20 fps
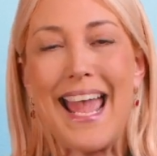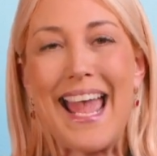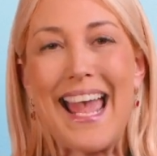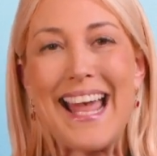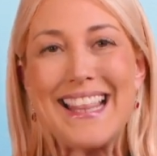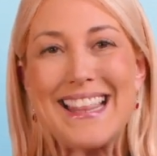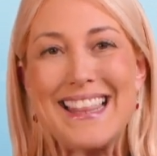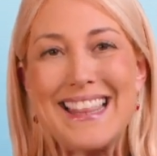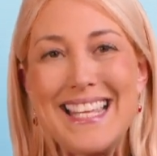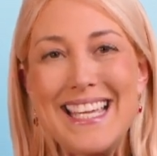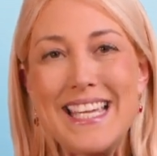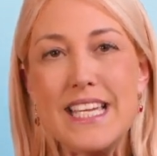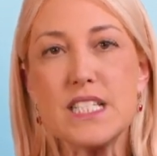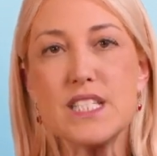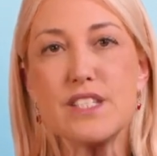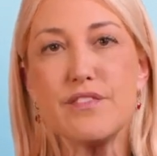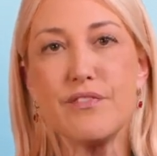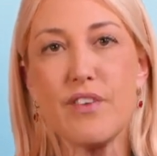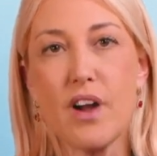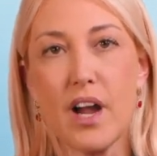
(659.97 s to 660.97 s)
And
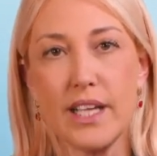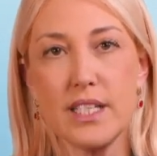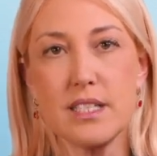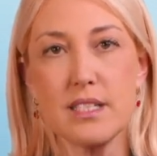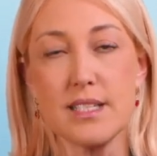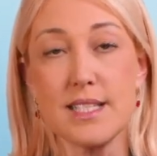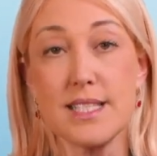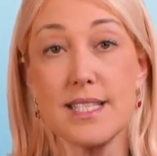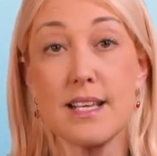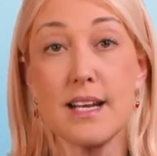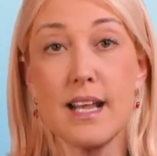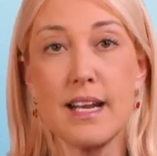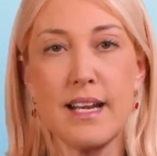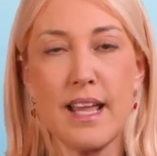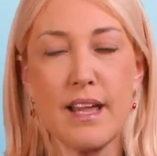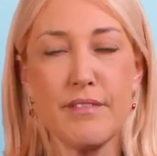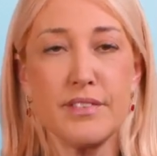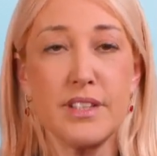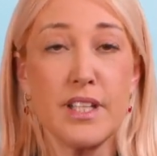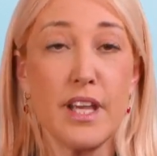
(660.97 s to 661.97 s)
these fighters that are
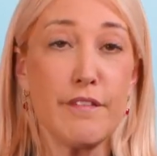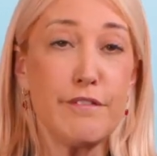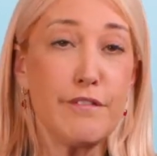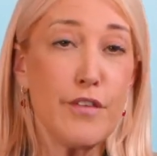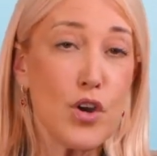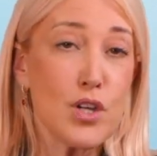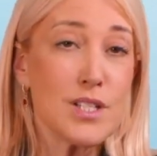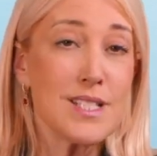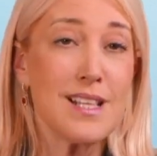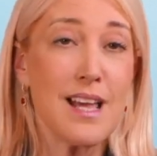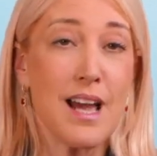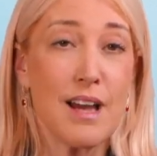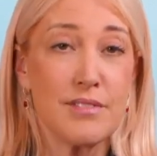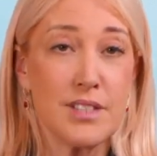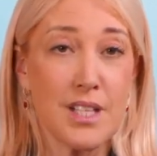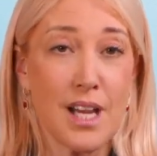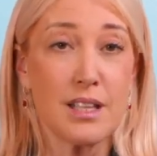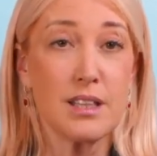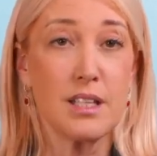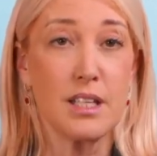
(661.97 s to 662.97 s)
left there, first, they have
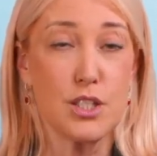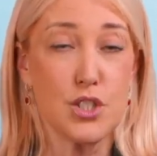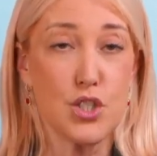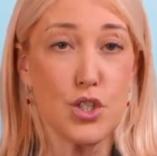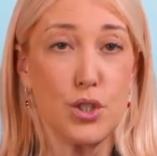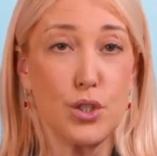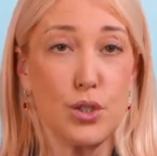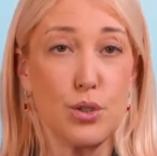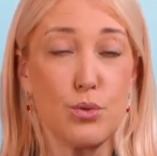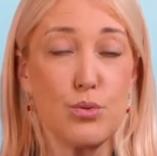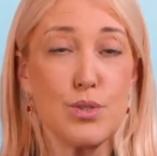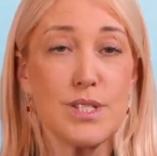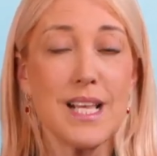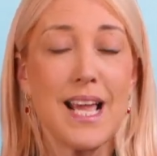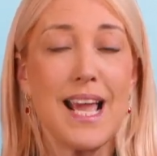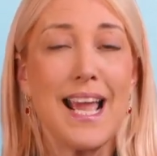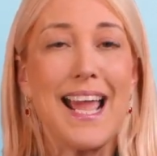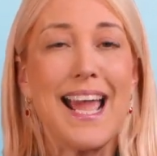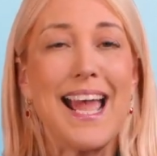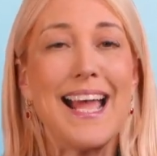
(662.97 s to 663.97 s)
nothing to lose.
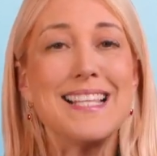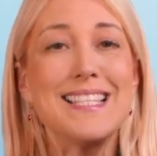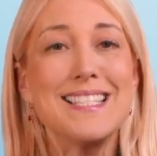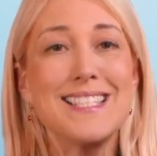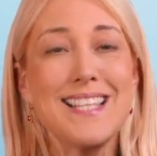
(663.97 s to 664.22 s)
And